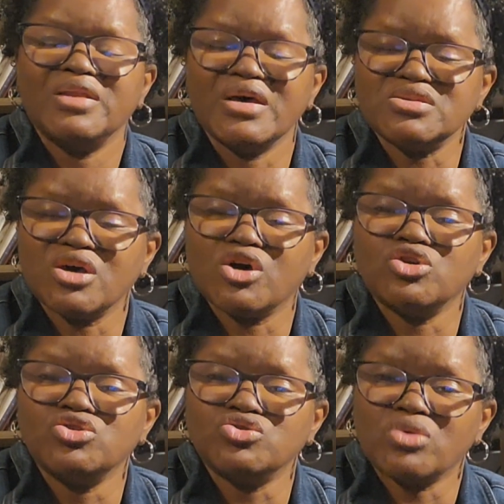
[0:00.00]
That's a
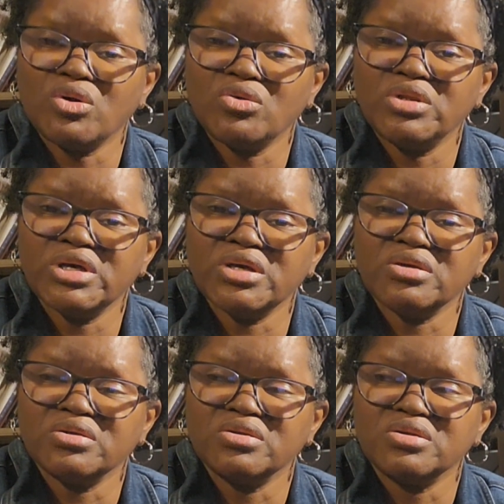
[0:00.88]

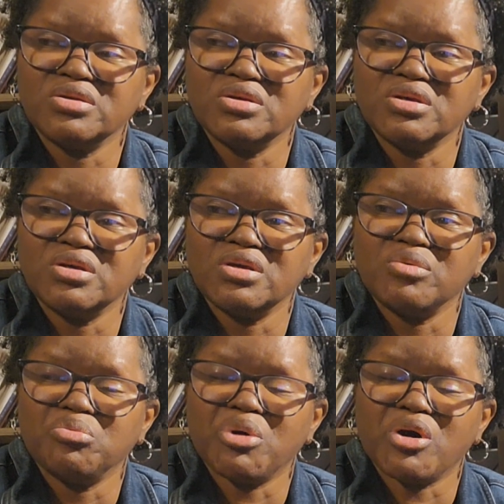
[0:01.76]
controlling
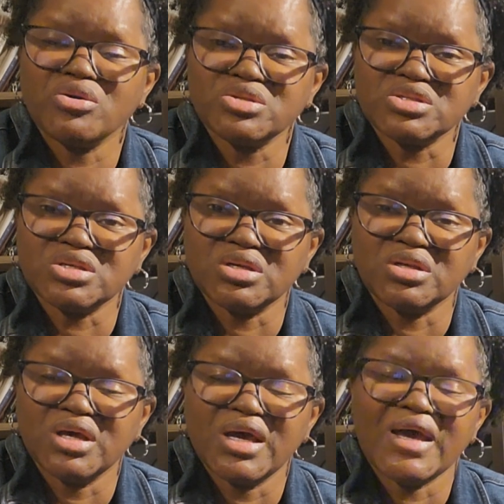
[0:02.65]

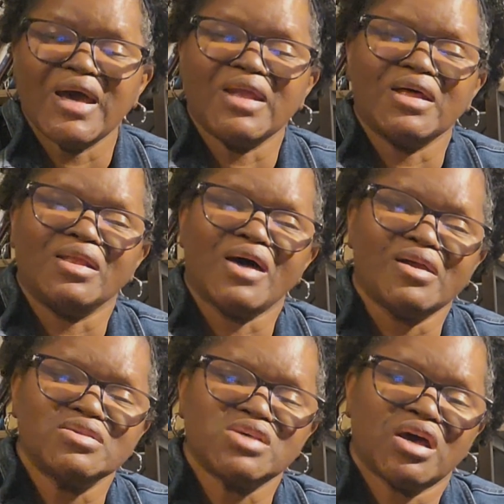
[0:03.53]
person. And a
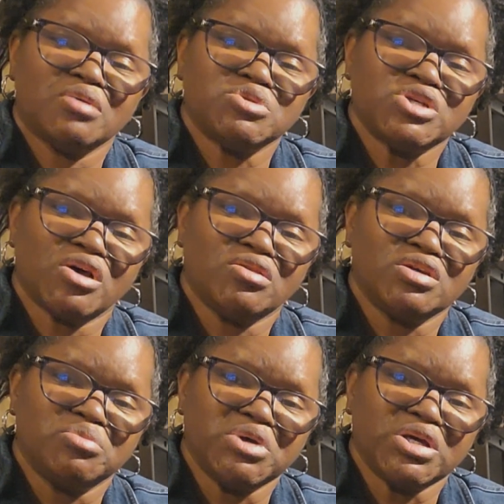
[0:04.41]
lot of times they're a
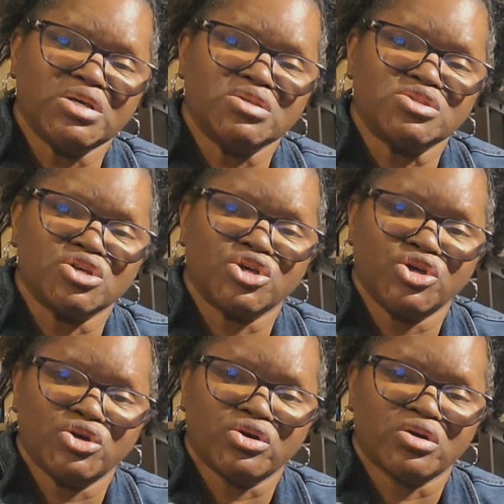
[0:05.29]
little bit
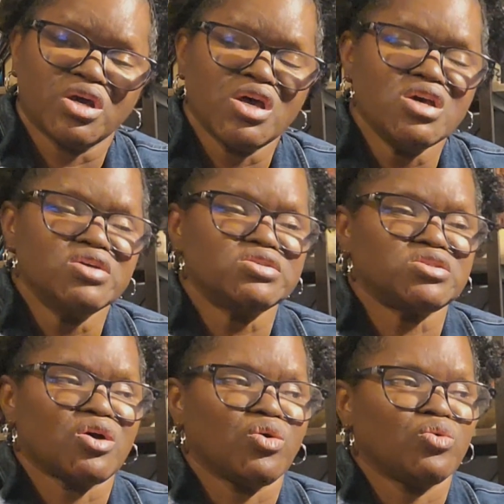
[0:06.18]
insecure.
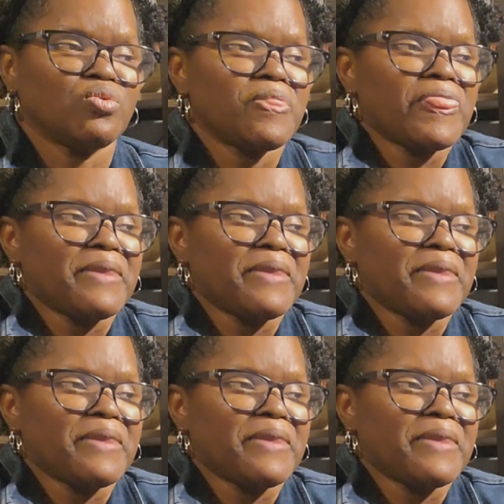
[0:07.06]
So